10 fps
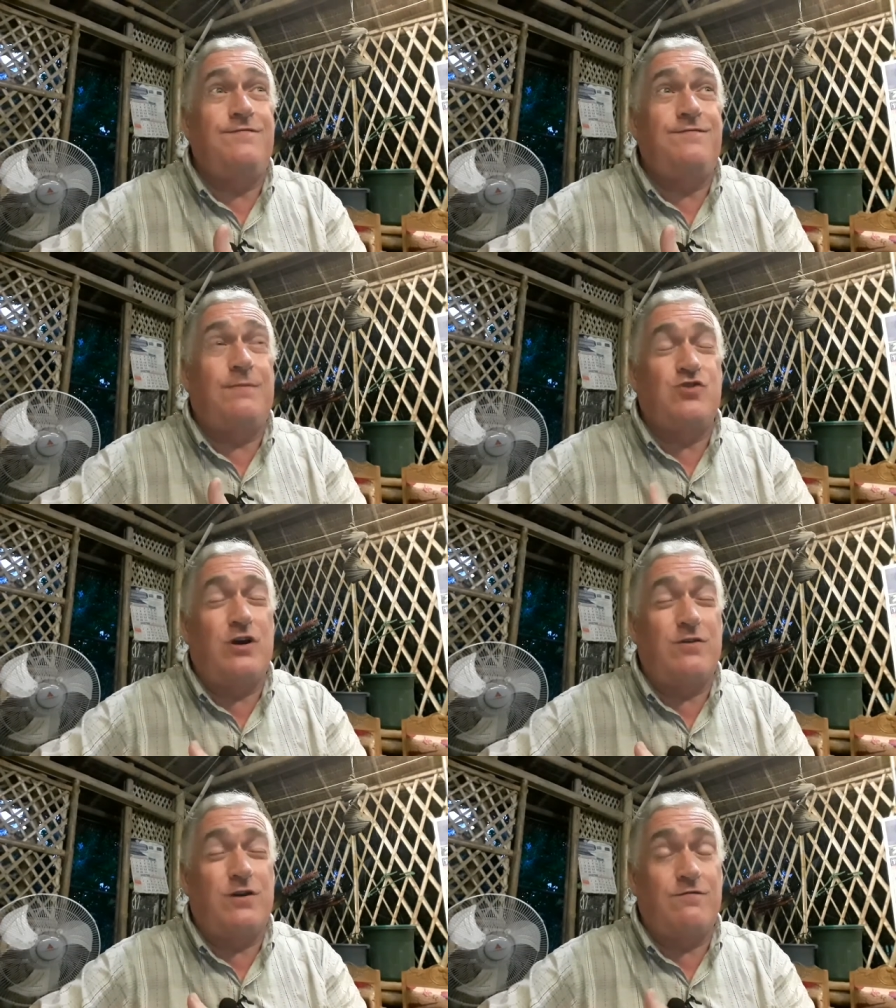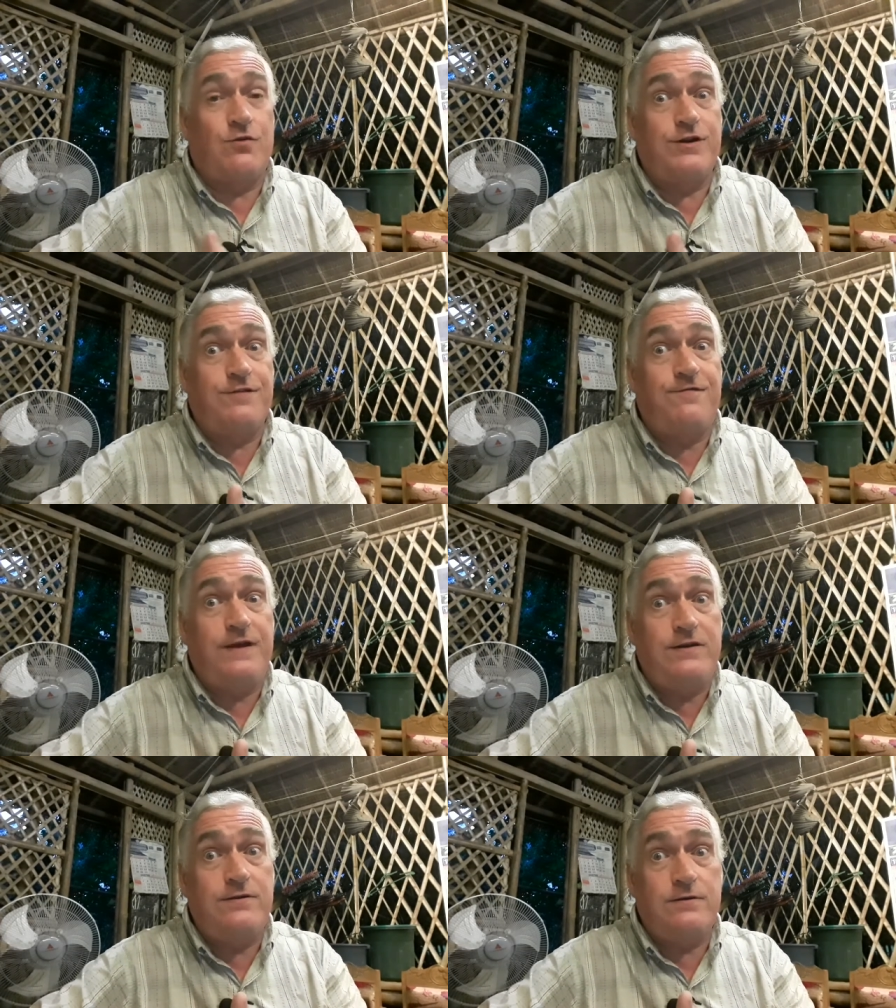I'm trying to convert it to
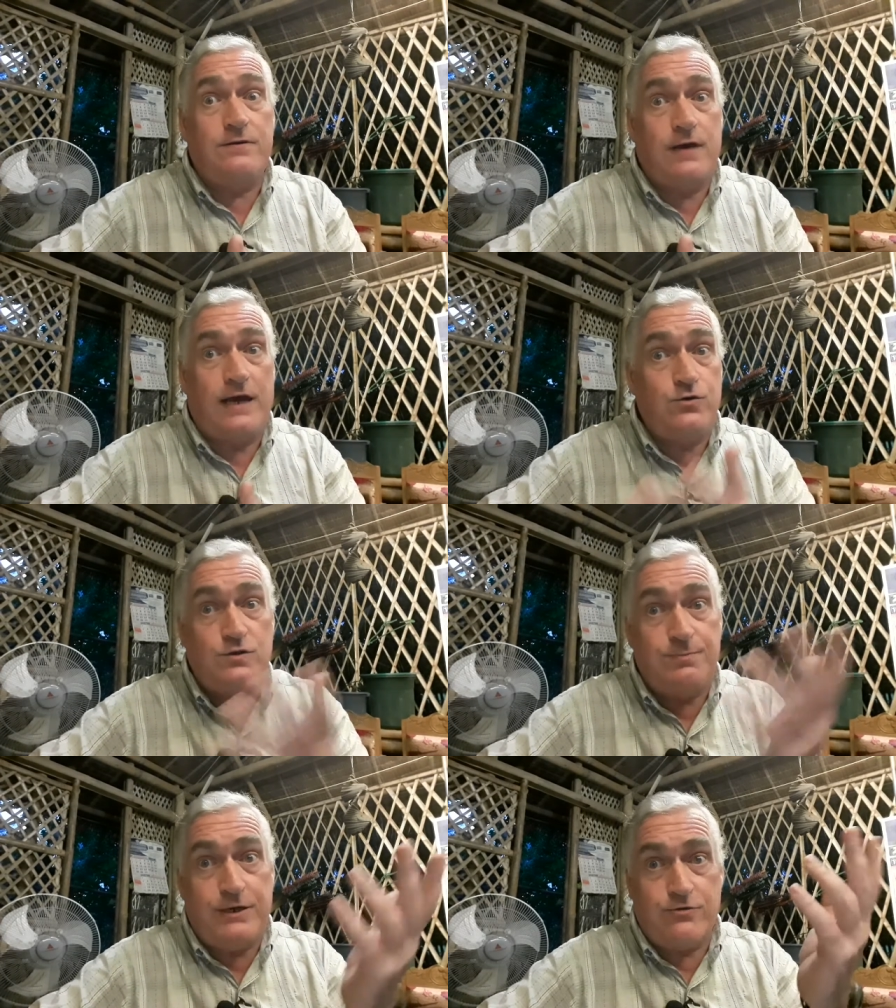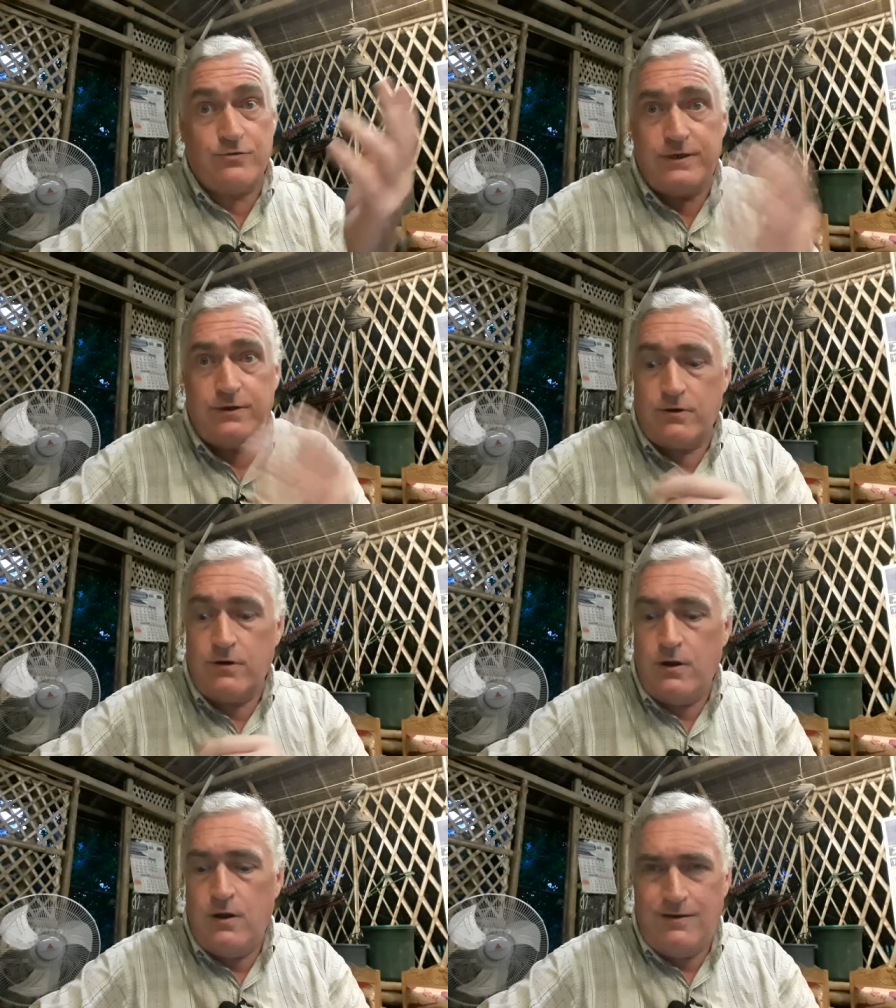feet. I use meters here,
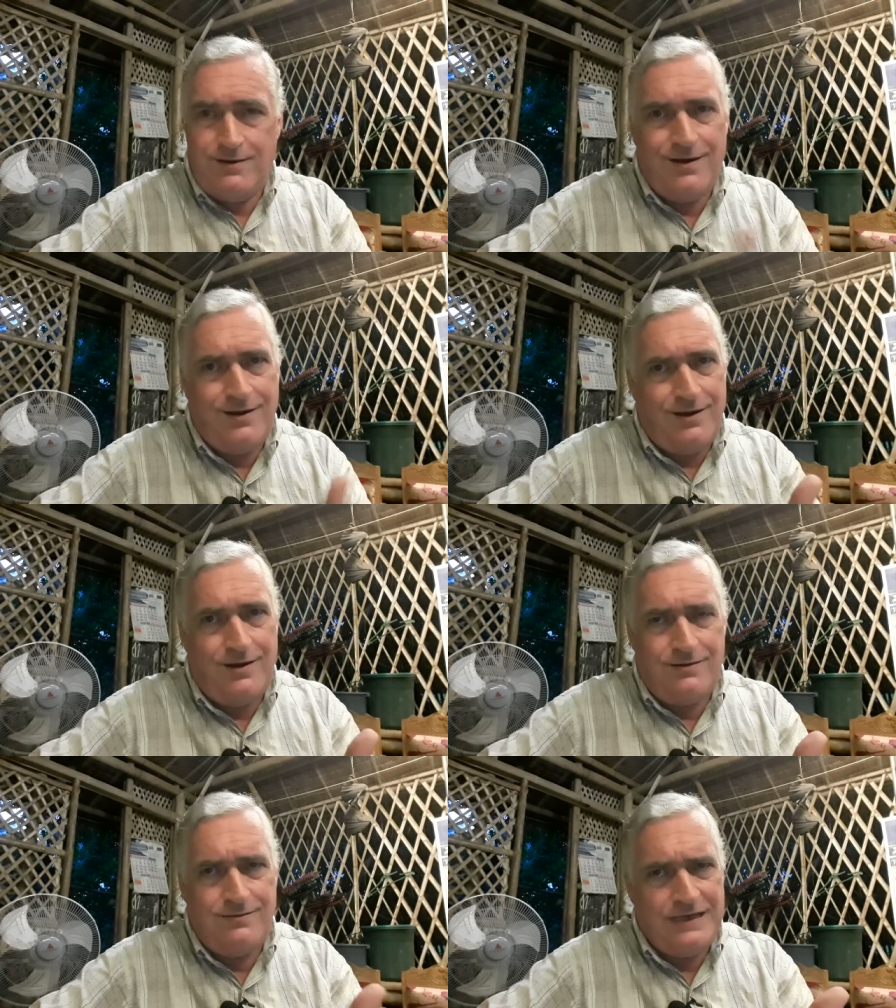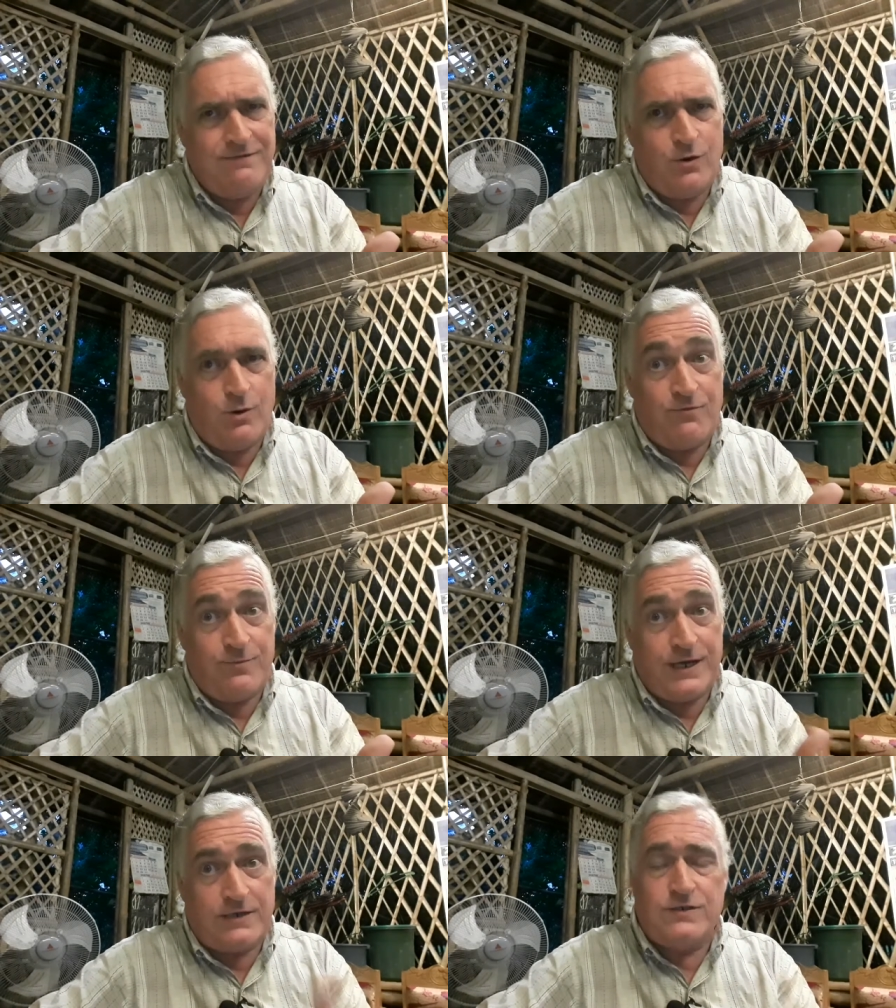even though I'm from
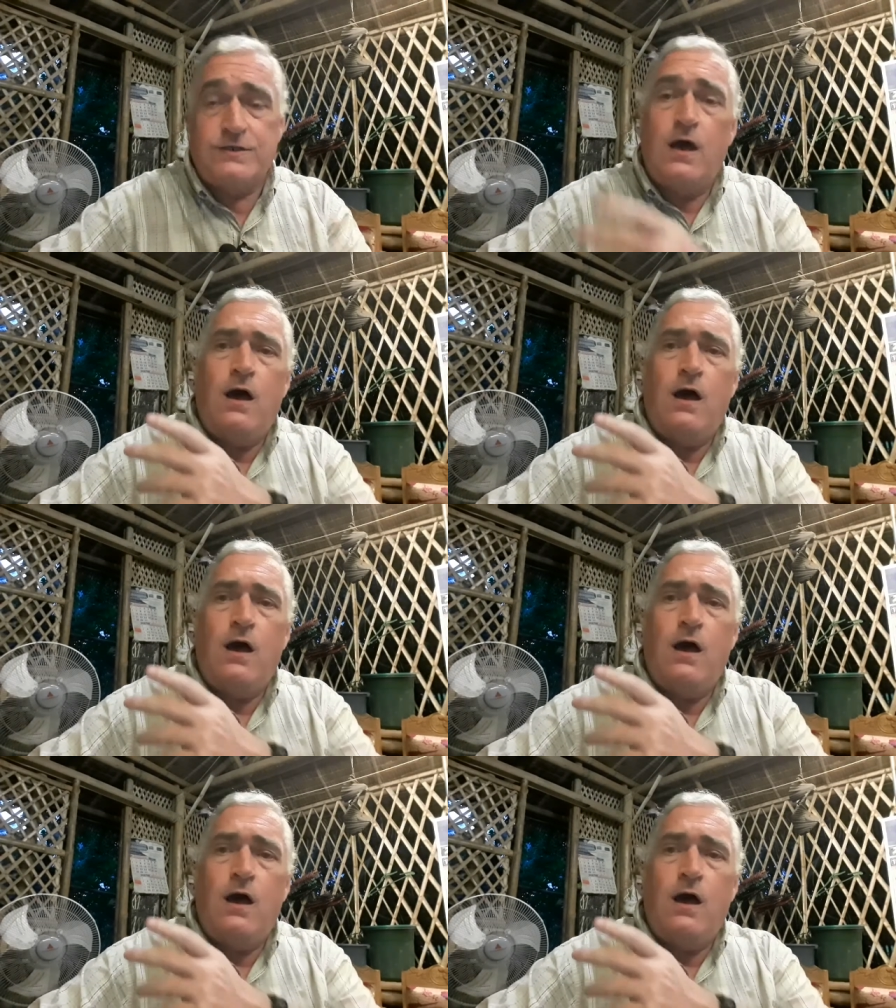Texas.